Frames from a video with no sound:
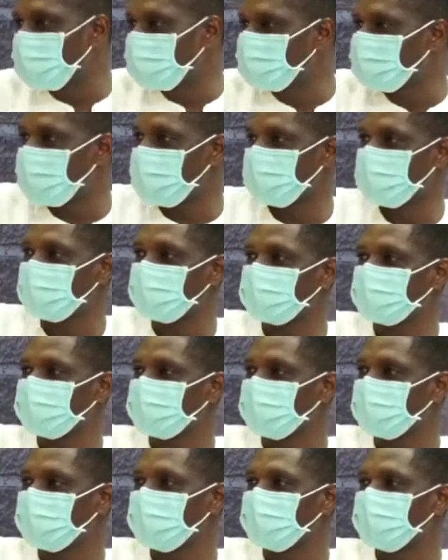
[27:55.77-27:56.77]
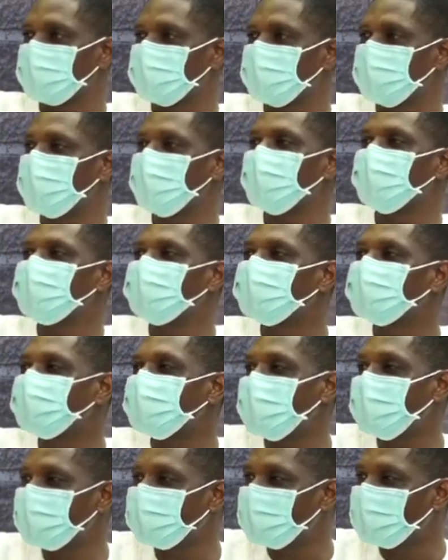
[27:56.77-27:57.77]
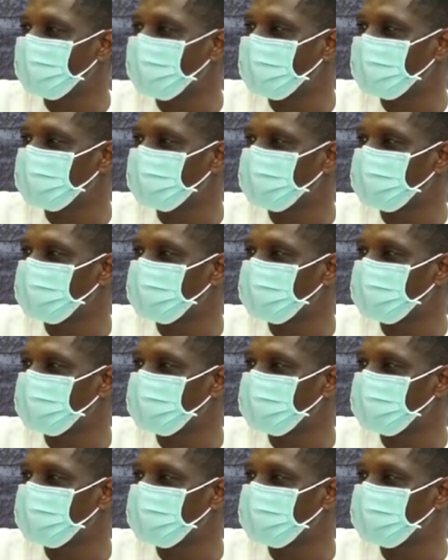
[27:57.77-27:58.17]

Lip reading: married, we decided that we